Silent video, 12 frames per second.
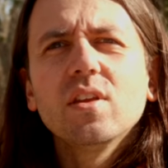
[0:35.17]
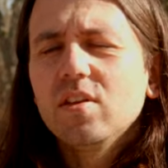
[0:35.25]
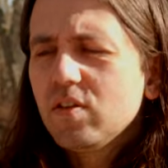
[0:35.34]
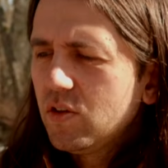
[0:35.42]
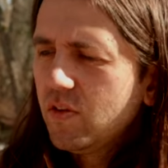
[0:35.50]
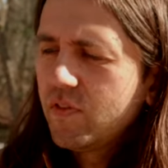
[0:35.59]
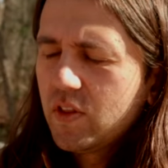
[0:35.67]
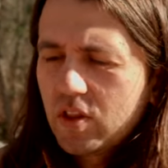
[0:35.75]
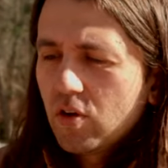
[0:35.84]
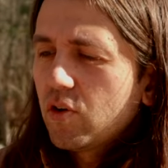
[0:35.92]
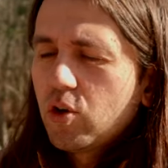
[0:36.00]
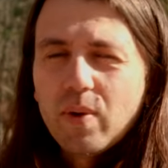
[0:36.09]

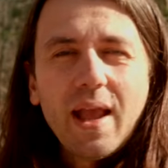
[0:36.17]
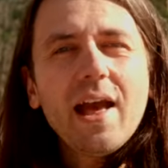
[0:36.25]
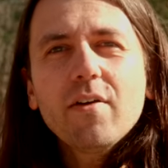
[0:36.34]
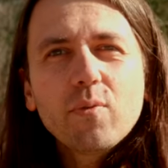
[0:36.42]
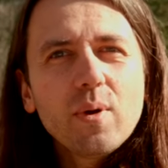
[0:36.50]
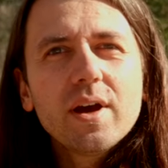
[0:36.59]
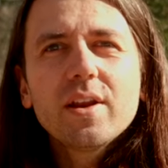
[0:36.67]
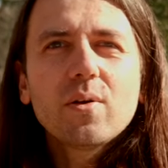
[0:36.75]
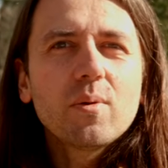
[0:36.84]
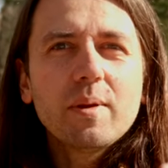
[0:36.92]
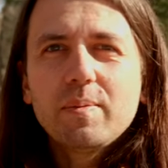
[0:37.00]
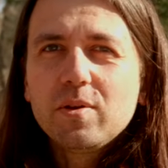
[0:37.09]
either you have one
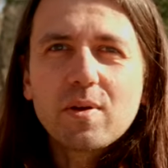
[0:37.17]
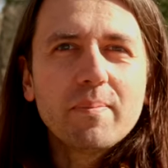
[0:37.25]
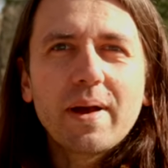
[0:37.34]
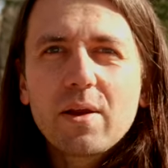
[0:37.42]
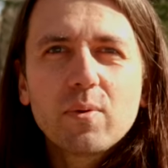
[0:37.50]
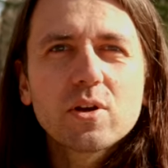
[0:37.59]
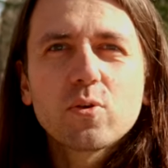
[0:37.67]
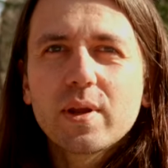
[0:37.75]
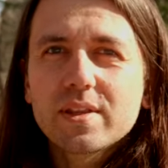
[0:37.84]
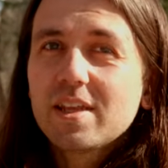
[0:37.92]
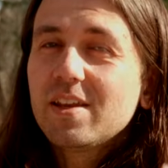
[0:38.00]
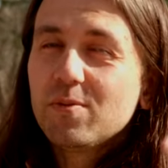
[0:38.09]
or maybe you can buy one
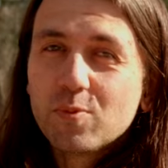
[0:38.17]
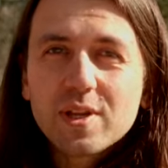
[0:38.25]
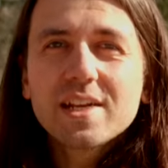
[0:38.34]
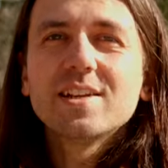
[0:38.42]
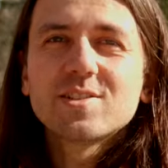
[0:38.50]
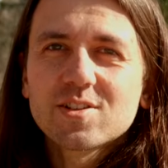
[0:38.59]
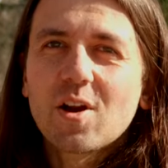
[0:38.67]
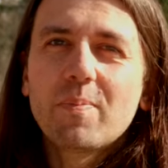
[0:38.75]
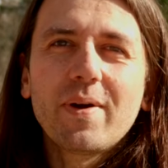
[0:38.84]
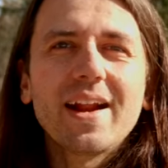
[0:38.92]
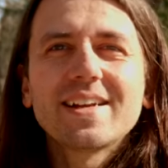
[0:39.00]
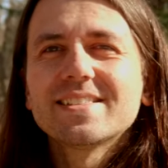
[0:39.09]
quickly, you really need to start
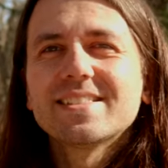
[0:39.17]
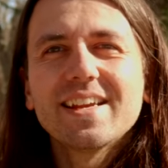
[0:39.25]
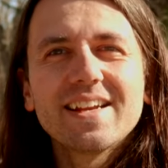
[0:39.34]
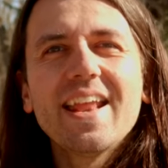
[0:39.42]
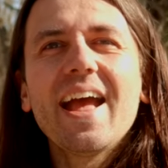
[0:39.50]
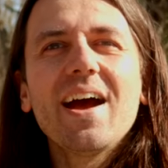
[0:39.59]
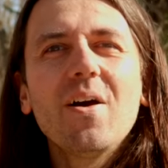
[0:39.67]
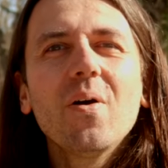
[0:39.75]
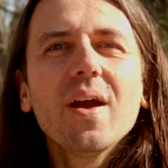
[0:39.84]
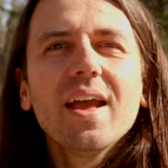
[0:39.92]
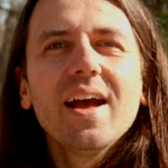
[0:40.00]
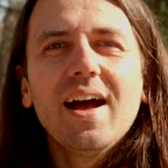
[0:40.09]
practicing now
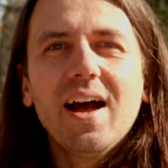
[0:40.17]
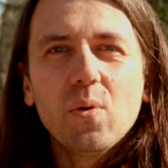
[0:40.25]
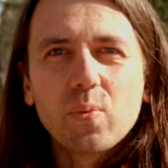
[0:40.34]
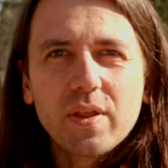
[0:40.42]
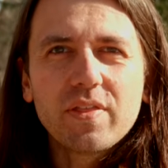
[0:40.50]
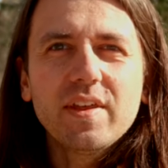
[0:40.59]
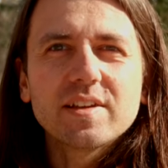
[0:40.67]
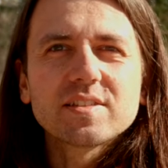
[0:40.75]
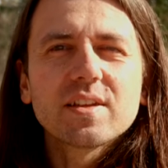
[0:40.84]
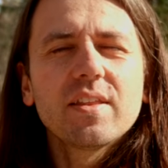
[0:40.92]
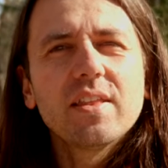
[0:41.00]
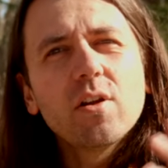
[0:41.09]
uh, with
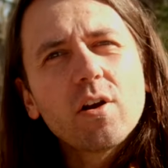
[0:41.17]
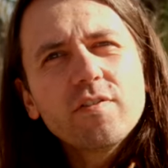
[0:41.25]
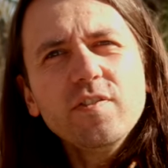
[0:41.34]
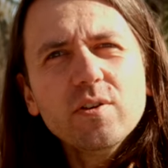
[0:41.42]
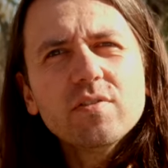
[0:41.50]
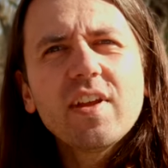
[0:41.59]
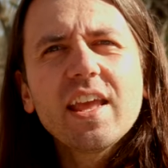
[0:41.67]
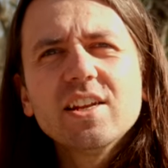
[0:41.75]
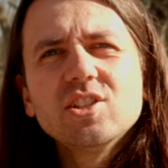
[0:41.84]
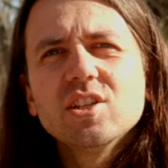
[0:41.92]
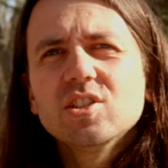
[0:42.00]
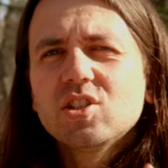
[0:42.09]
this. And there are a few
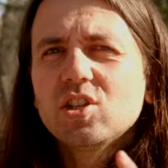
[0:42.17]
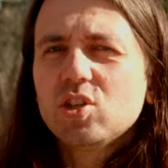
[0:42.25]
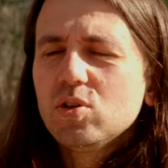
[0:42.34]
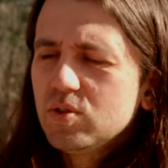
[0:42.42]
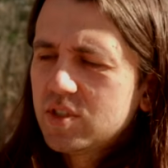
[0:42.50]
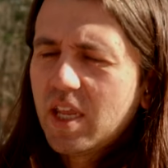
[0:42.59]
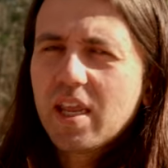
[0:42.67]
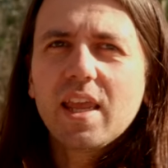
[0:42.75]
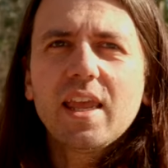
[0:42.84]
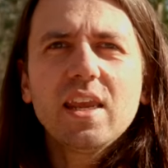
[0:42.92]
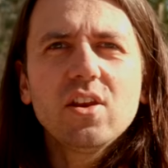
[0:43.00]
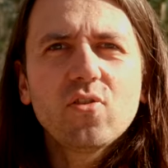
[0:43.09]
advantages to using
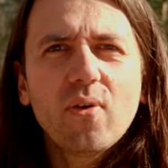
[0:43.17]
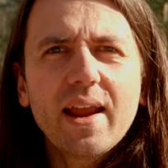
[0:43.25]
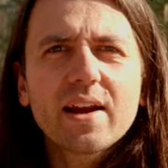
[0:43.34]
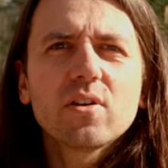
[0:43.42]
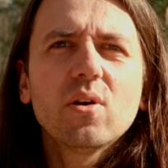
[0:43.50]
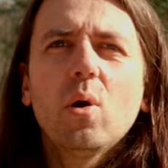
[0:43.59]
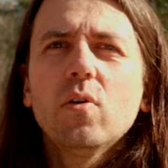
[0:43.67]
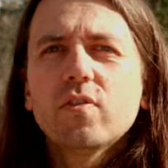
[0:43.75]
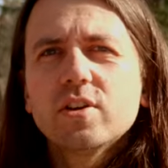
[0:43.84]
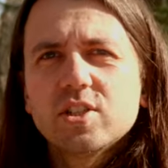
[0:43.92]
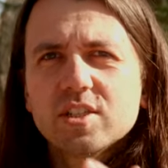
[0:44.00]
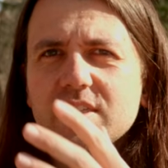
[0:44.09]
a tracker
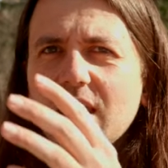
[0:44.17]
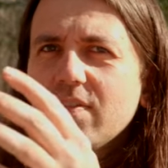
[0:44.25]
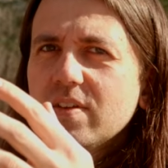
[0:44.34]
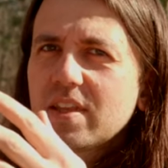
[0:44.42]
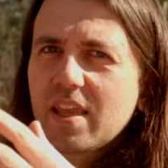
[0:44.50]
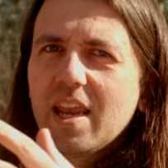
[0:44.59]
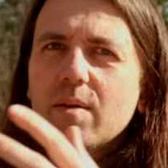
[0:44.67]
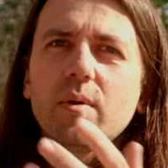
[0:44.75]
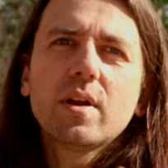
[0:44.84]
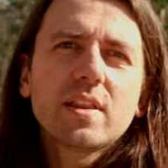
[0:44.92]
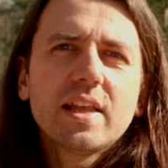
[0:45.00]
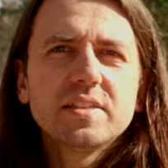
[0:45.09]
over just having the
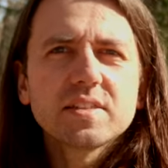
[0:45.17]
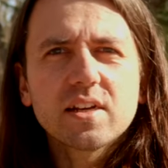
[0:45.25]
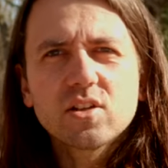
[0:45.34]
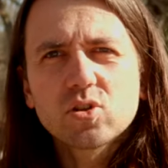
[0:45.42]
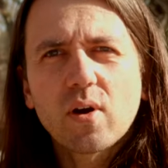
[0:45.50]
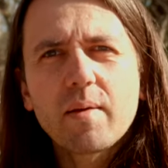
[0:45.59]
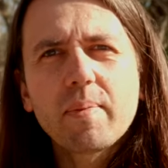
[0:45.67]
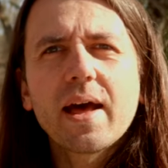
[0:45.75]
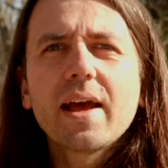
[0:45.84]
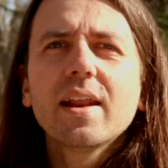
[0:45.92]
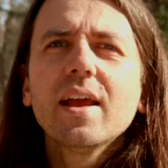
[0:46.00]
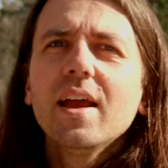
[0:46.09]
camera and lens on a
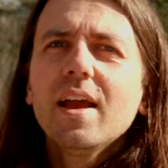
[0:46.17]
tripod.